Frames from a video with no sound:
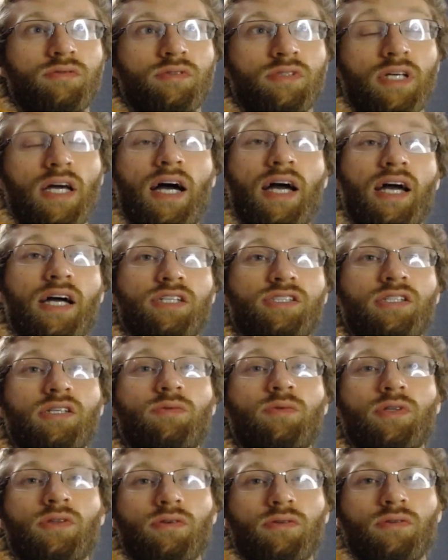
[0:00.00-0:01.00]
Yeah, I actually
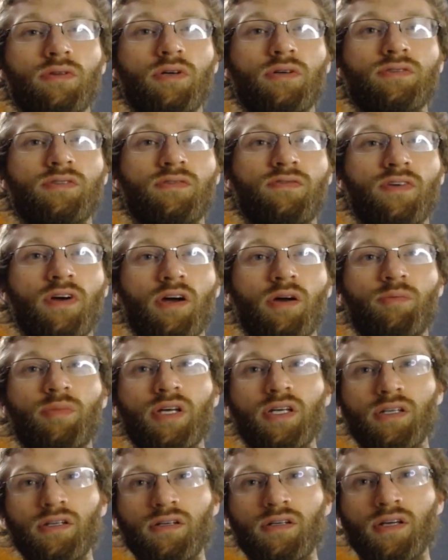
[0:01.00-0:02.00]
went through those a fair
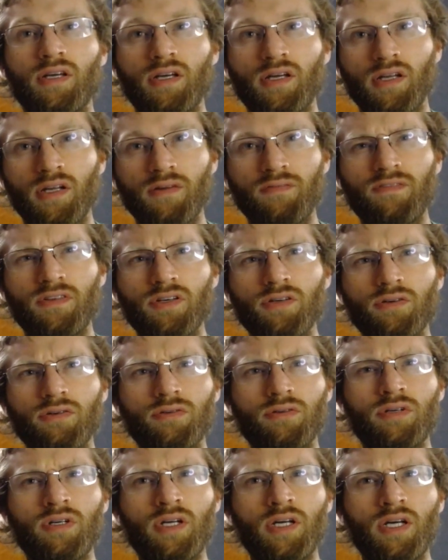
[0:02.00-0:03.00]
bit, and I
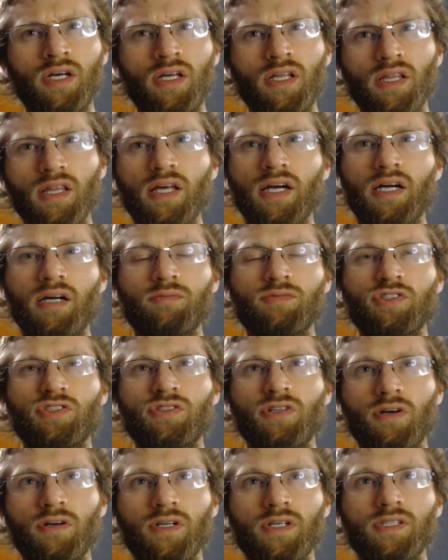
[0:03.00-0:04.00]
feel like I'm
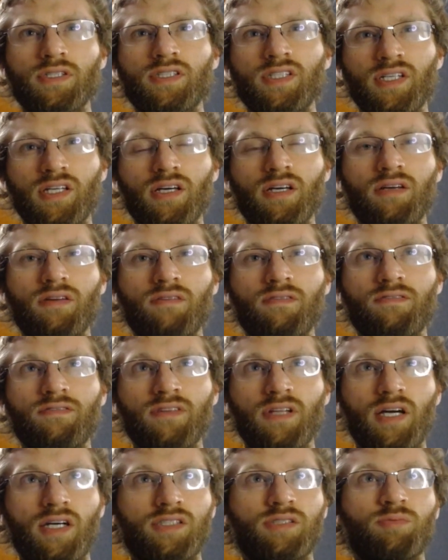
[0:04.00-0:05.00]
starting to get
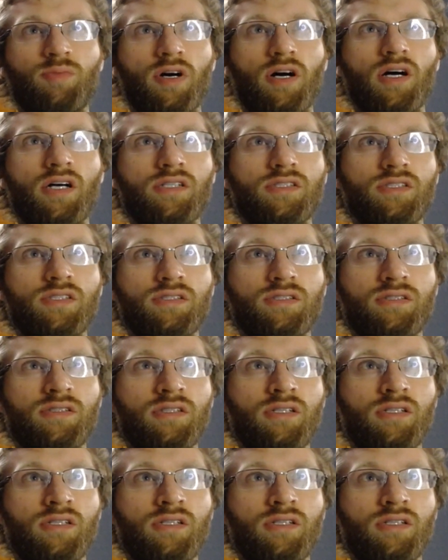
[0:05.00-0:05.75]
Flexbox,